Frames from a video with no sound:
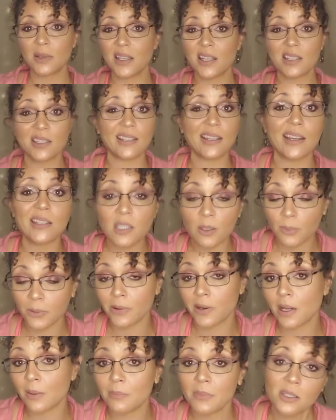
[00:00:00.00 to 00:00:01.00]
Because that's a
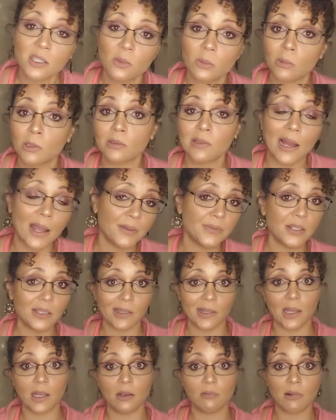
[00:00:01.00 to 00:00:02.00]
pretty miserable life to
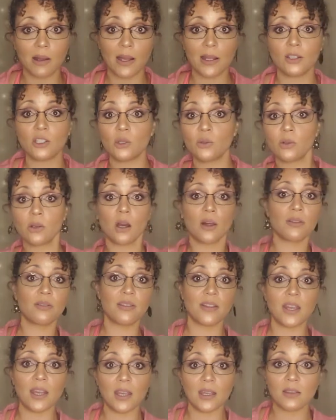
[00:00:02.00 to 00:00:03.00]
lead, right? Doing all the
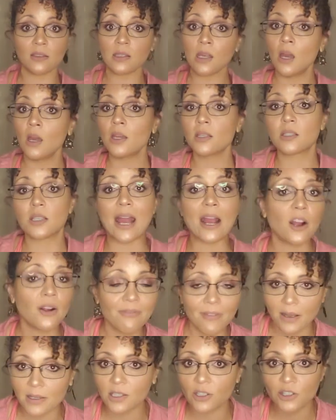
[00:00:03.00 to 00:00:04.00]
things,
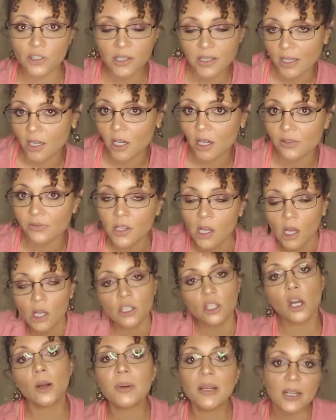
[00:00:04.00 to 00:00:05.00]
sacrificing yourself,
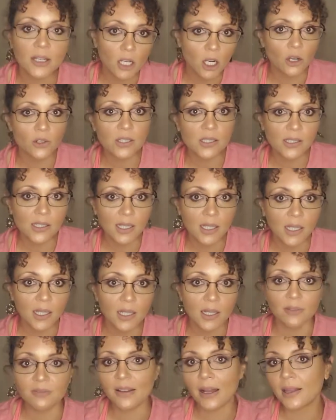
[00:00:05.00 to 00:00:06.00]
nobody
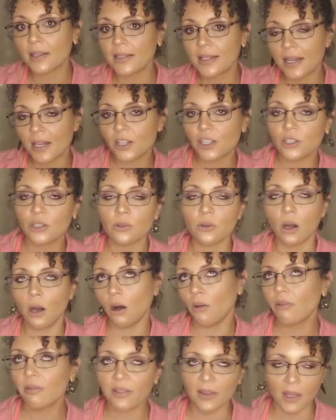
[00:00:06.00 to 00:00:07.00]
noticing, invalidating you,
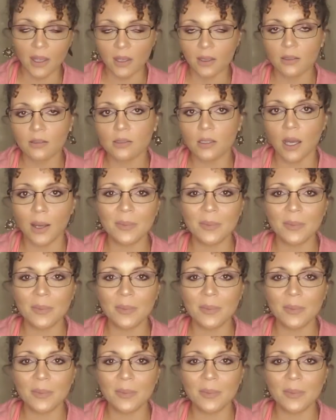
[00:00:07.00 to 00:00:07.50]
all the things.